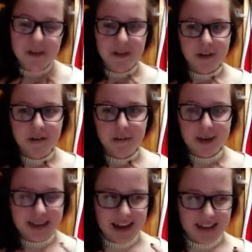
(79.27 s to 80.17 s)
So
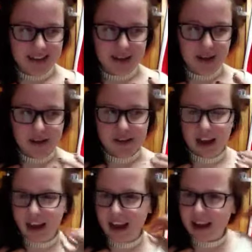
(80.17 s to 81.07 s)
when that's in there it's
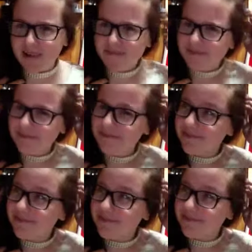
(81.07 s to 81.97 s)
kinda like
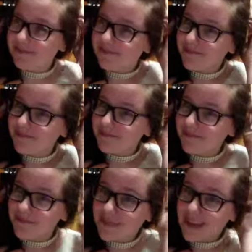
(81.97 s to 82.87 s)
mm-hmm.
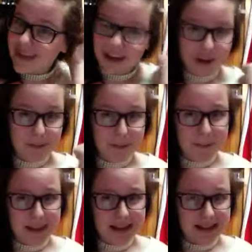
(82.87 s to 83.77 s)
Yep.
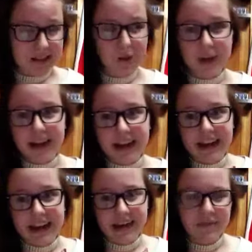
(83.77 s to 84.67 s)
Okay.
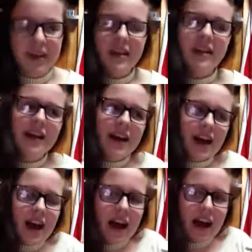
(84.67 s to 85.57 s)

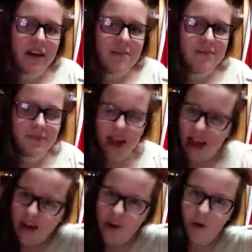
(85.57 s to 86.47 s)
Um
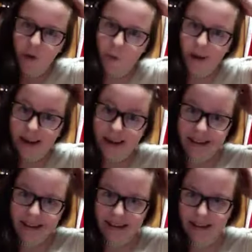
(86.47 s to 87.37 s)
and her
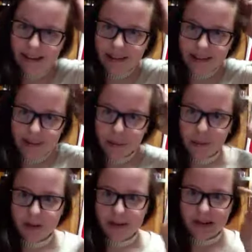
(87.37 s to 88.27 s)
wheezing
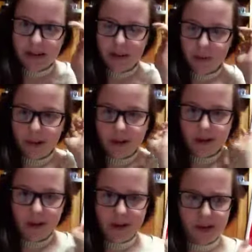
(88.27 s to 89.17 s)
Priscilla's
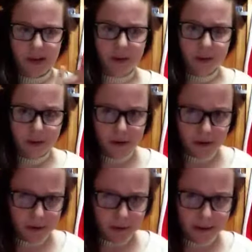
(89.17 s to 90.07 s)
wheezing. I was like, girl, are
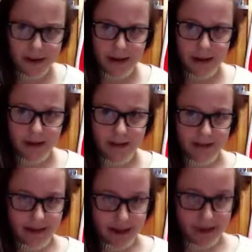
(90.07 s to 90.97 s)
you okay? You need
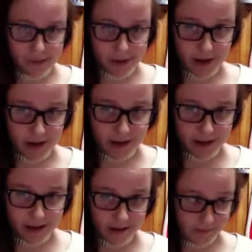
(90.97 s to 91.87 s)
an asthma
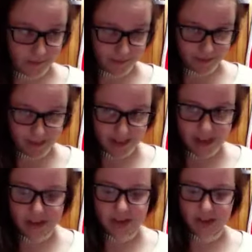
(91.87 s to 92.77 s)
inhaler?
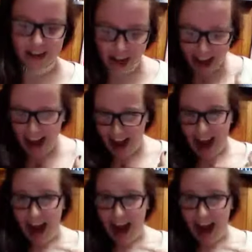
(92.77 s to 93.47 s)
She's like, Ugh.